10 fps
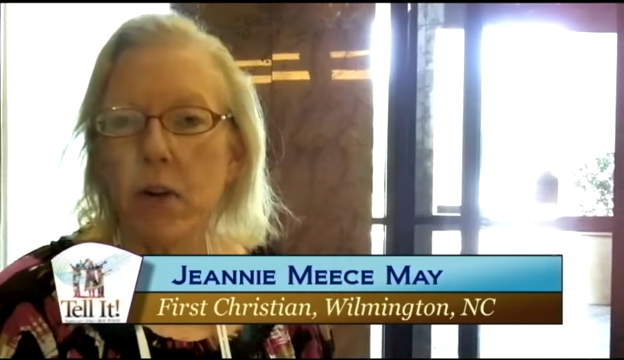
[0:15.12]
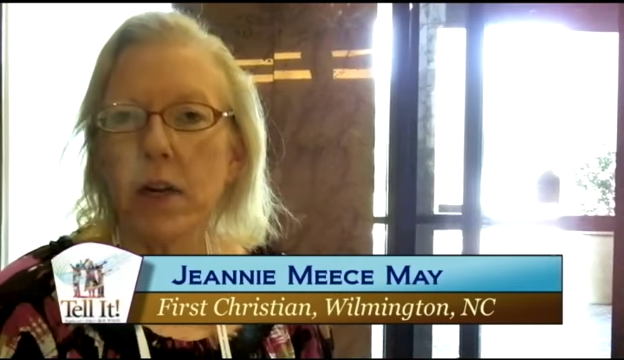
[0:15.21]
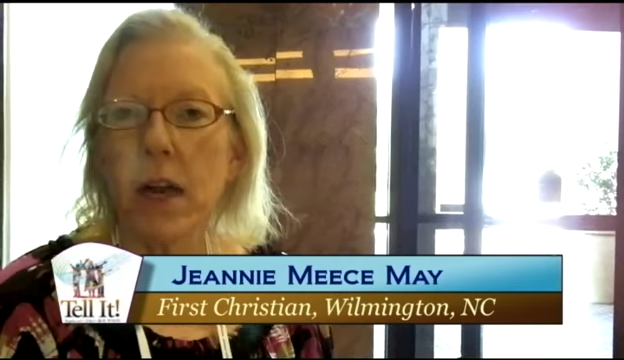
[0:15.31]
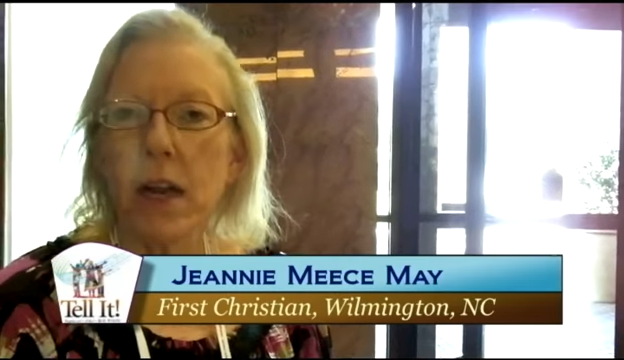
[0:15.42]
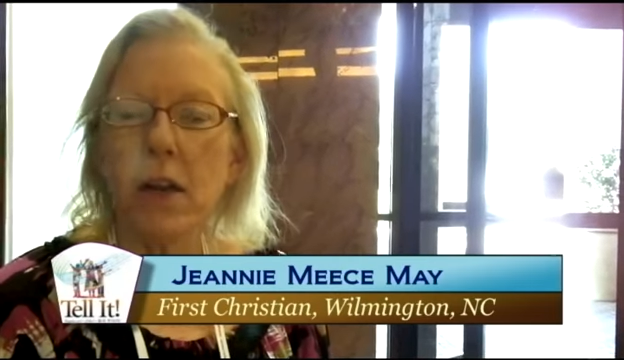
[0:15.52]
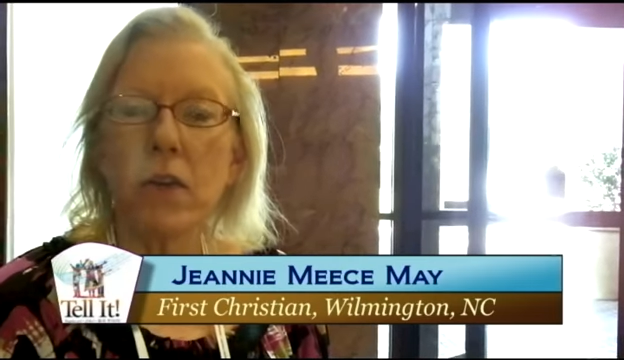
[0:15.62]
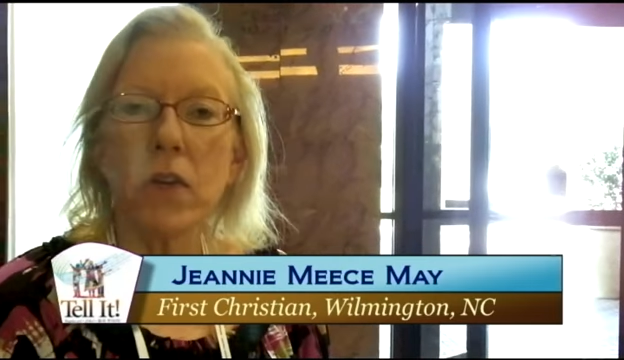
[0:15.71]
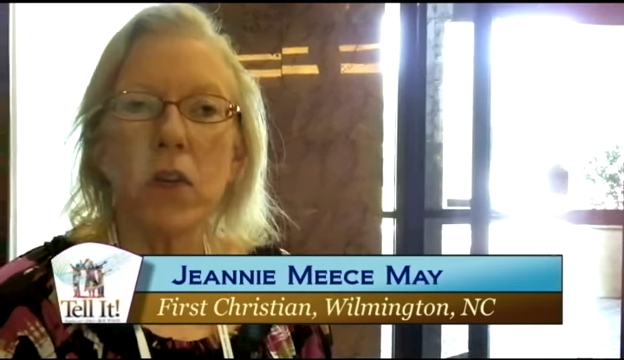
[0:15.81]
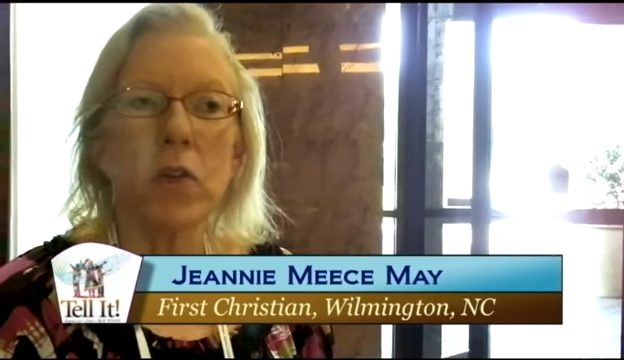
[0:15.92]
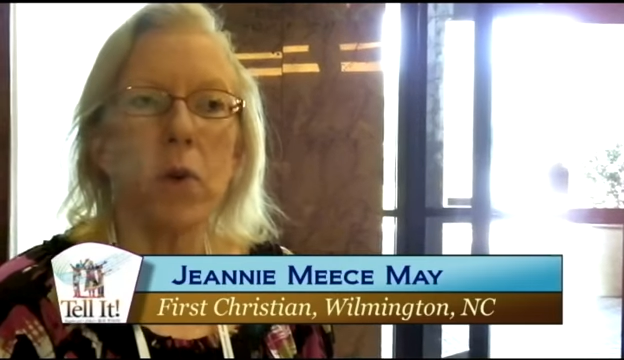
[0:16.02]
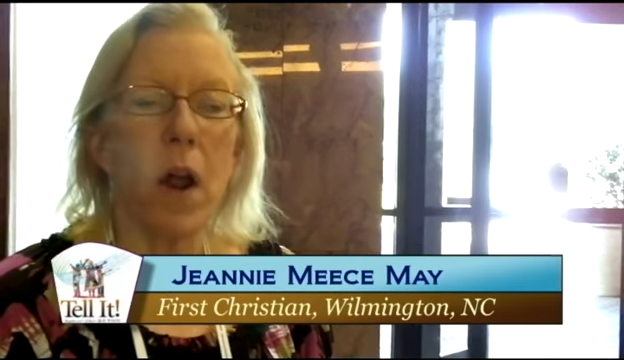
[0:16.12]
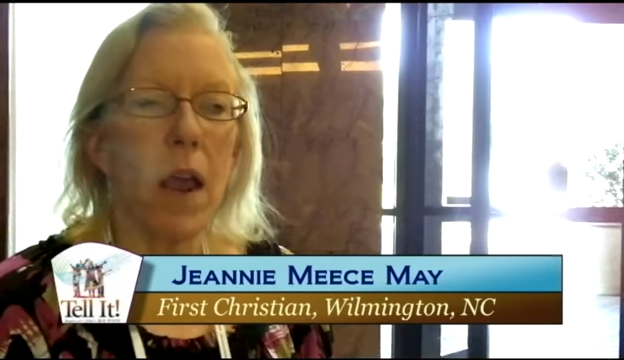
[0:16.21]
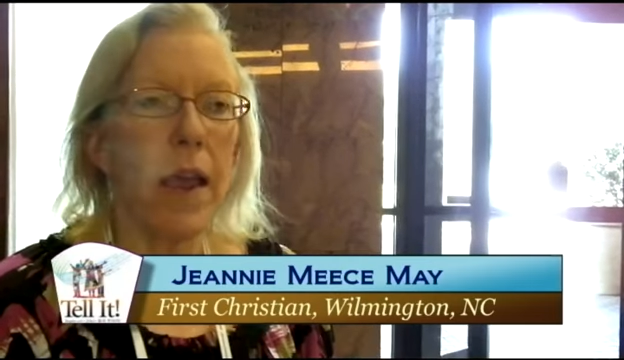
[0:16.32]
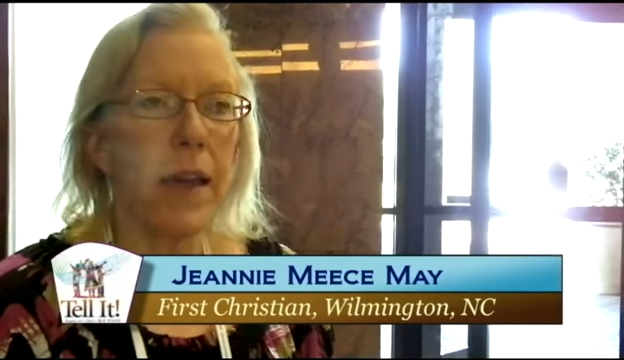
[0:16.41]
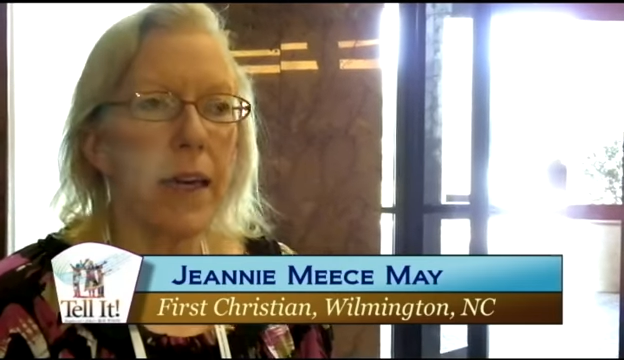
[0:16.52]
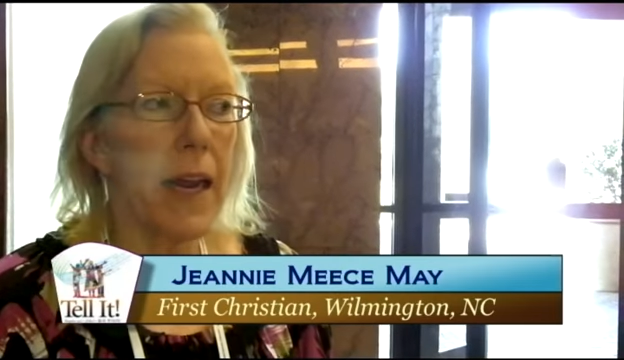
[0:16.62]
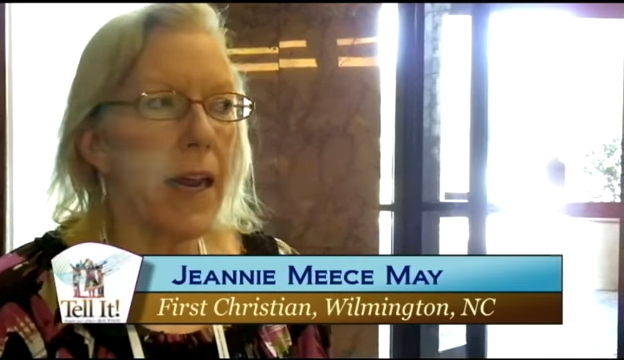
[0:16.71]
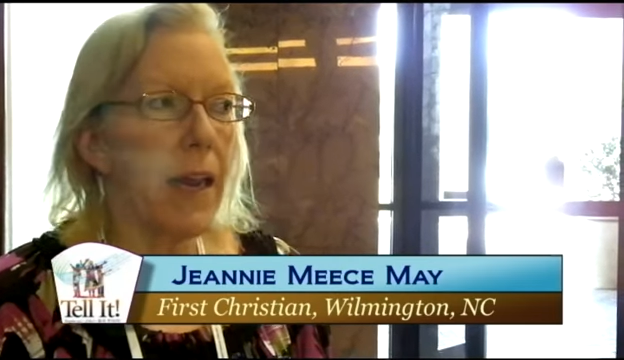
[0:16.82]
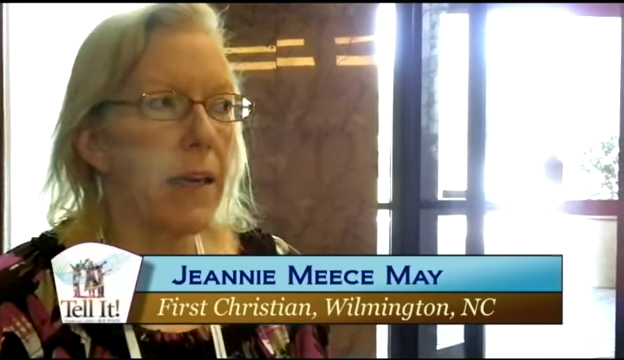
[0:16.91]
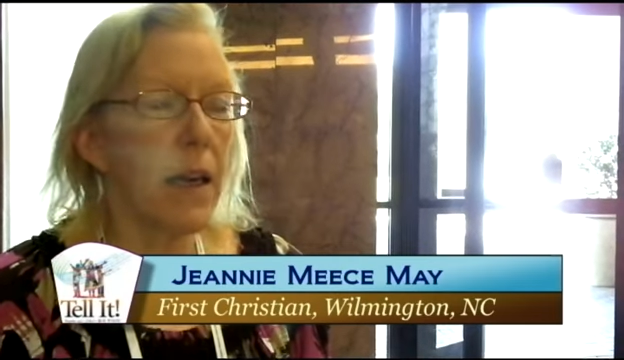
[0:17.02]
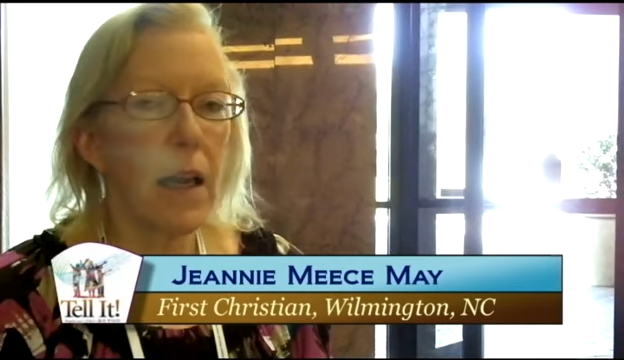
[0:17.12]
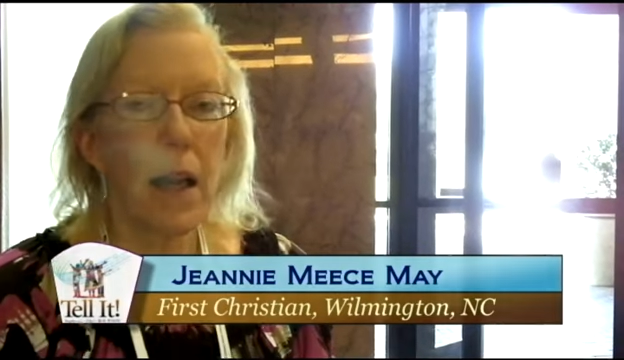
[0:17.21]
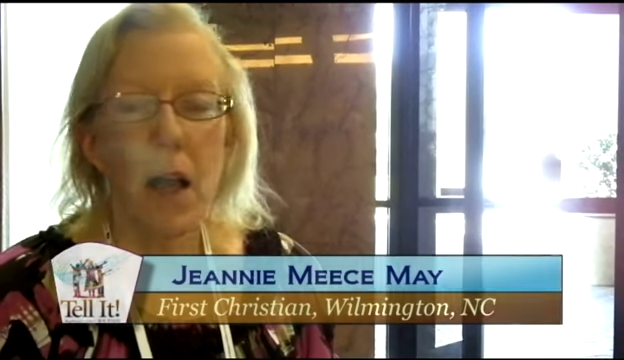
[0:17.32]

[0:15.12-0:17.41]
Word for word: a year ago to try and